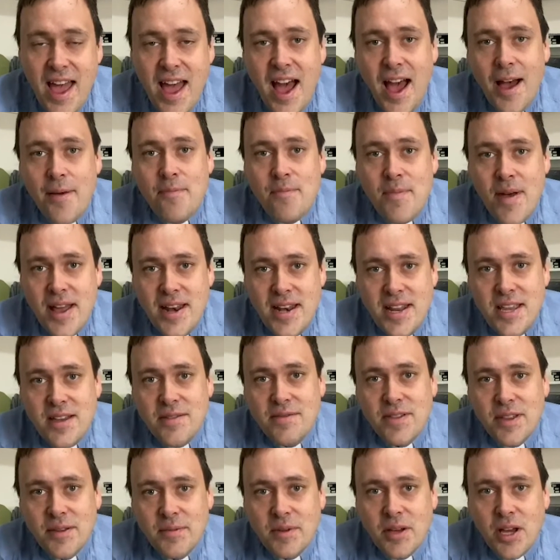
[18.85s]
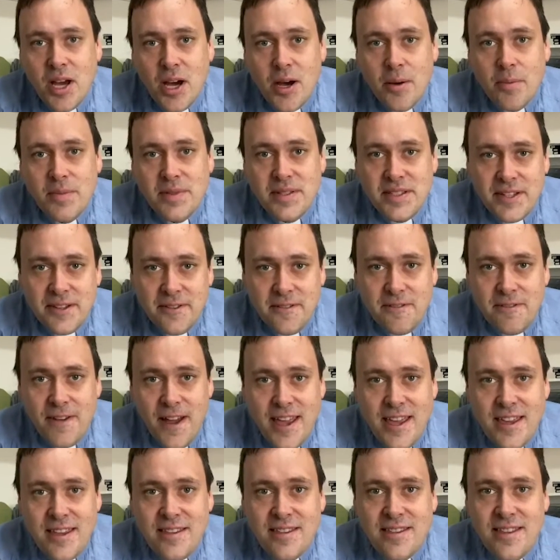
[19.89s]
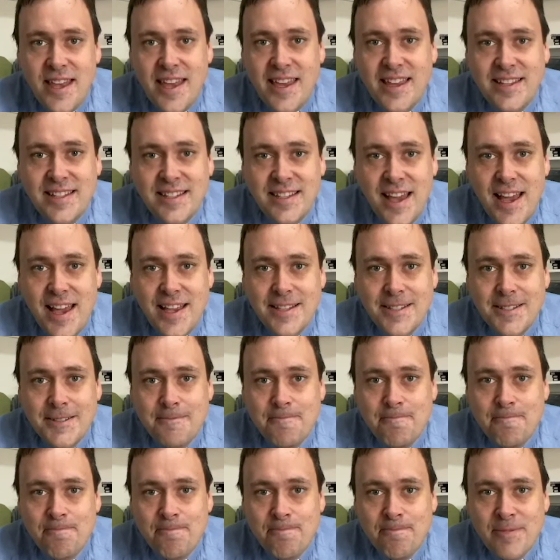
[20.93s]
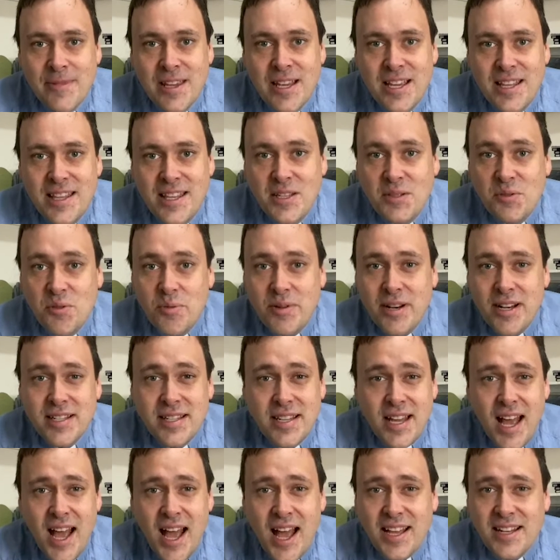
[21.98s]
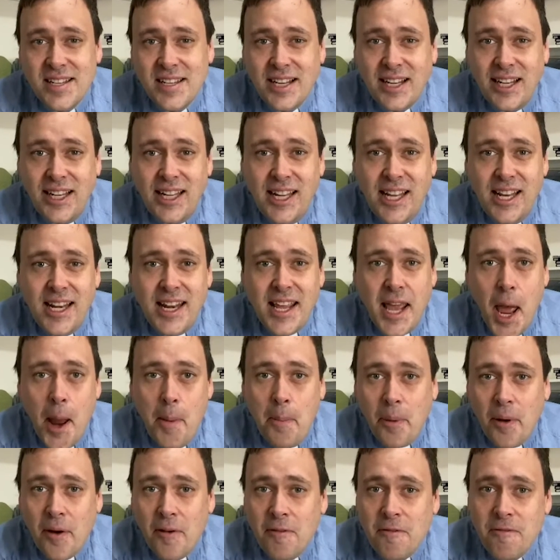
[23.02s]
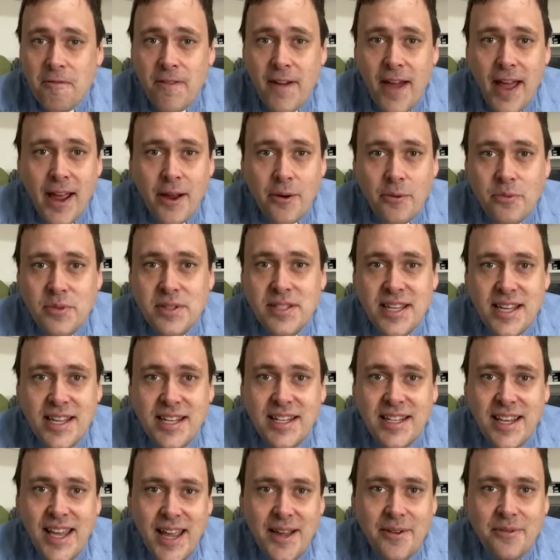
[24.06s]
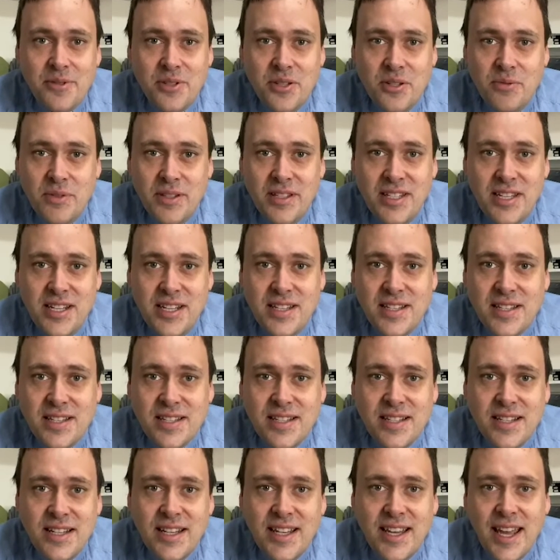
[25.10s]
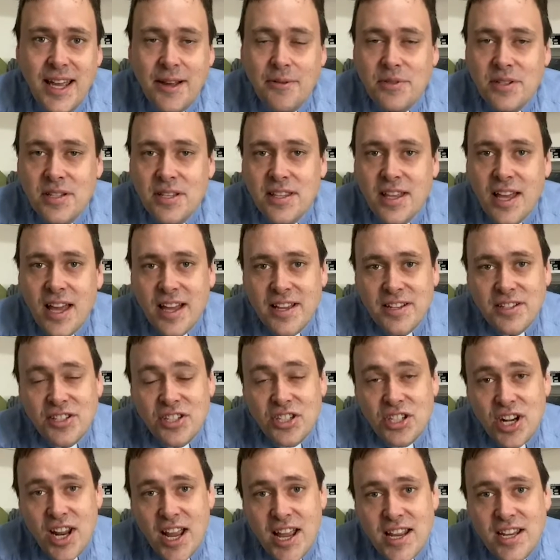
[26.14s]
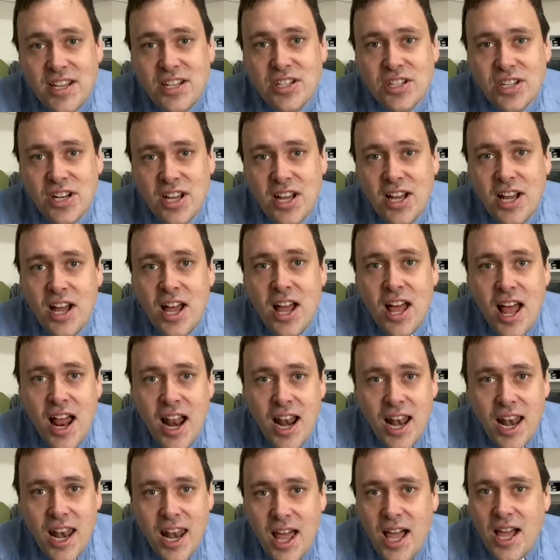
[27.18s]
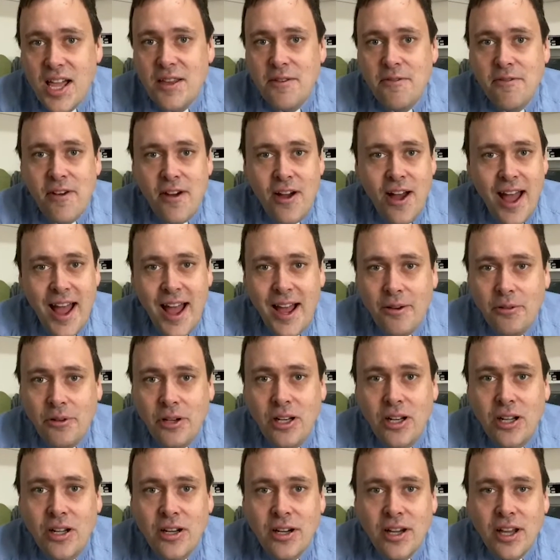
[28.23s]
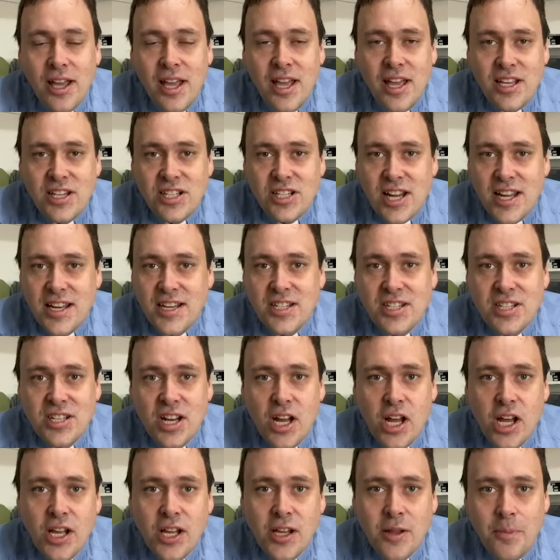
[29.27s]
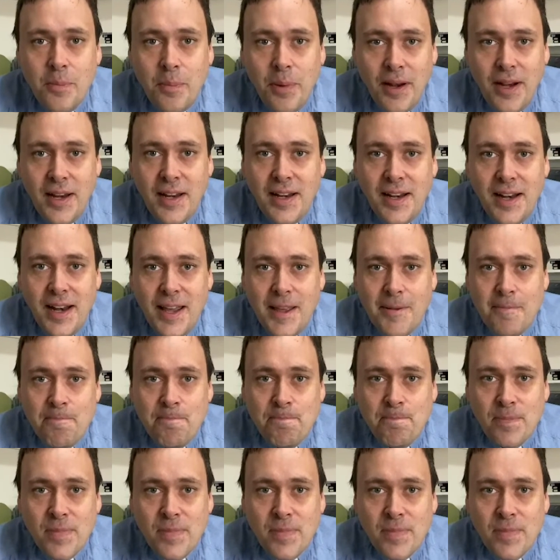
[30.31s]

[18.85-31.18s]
And many of them come to faith, it says. This woman has had clearly a profound encounter with Jesus, an encounter that has changed her life, her outlook, changed her completely.